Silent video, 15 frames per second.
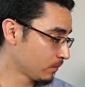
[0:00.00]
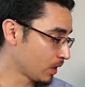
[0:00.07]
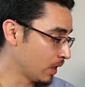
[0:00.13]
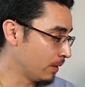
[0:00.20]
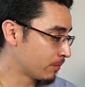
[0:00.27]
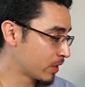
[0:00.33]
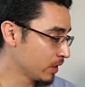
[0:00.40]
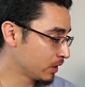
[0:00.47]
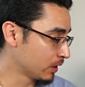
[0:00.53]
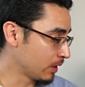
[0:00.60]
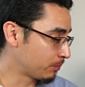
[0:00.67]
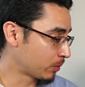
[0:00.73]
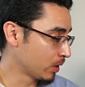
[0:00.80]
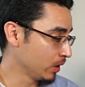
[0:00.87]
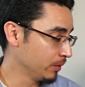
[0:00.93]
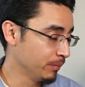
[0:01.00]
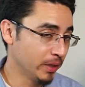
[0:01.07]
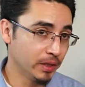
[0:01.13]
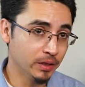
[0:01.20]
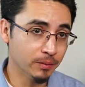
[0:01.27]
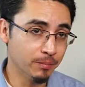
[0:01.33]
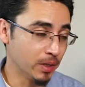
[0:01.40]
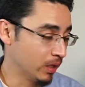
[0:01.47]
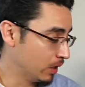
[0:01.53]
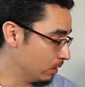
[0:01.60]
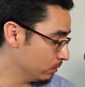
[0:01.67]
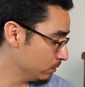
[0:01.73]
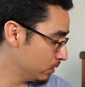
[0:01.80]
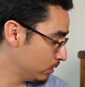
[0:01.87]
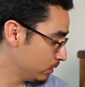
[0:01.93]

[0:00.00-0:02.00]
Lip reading: I'm thinking I probably made about,